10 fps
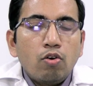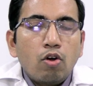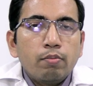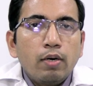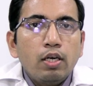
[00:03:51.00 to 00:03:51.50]

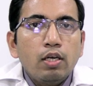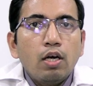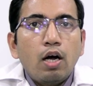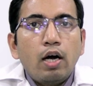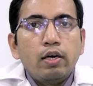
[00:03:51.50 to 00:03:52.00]
normally
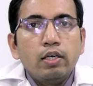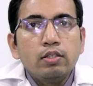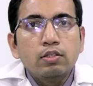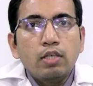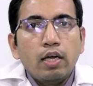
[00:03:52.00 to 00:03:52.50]

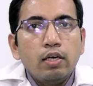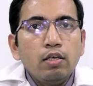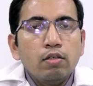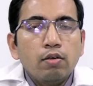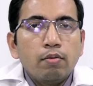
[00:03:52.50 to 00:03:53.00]
arteries
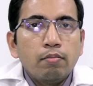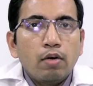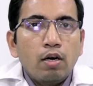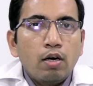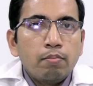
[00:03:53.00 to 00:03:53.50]
carry
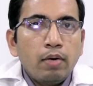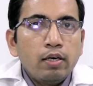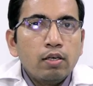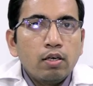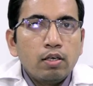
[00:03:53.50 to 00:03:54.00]
uh,
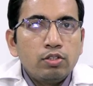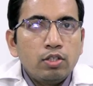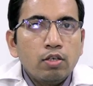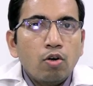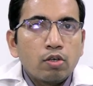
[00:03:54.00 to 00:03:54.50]
blood
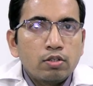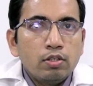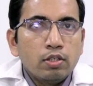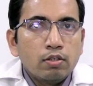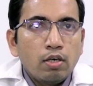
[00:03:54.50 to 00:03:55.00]
rich in
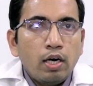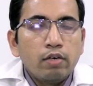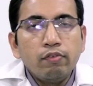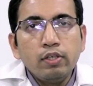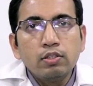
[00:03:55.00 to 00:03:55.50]
oxygen
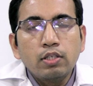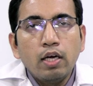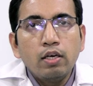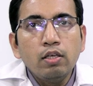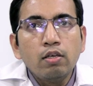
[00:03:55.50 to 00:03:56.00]
and veins
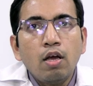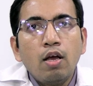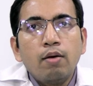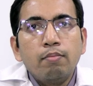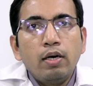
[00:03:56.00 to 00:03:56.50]
carry
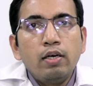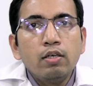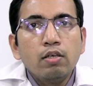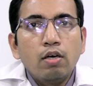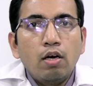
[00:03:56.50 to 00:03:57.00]

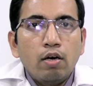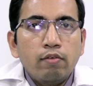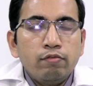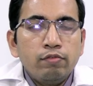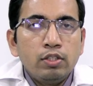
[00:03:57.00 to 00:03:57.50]
blood
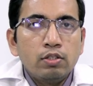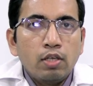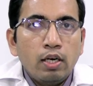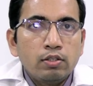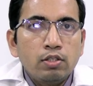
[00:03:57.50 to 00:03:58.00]
uh, which
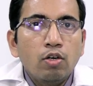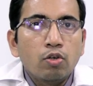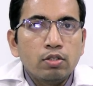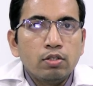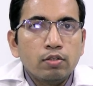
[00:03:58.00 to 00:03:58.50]
is less in
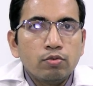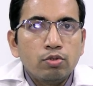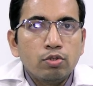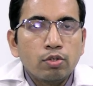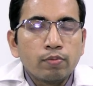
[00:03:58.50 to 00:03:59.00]
oxygen
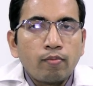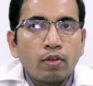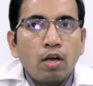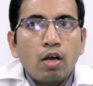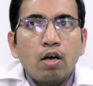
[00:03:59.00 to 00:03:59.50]
so
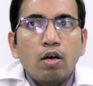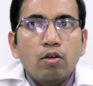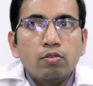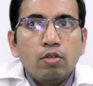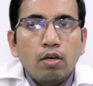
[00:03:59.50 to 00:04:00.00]

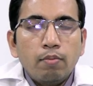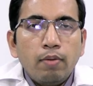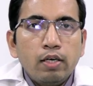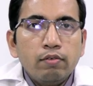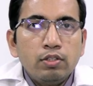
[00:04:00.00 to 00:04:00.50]
the blood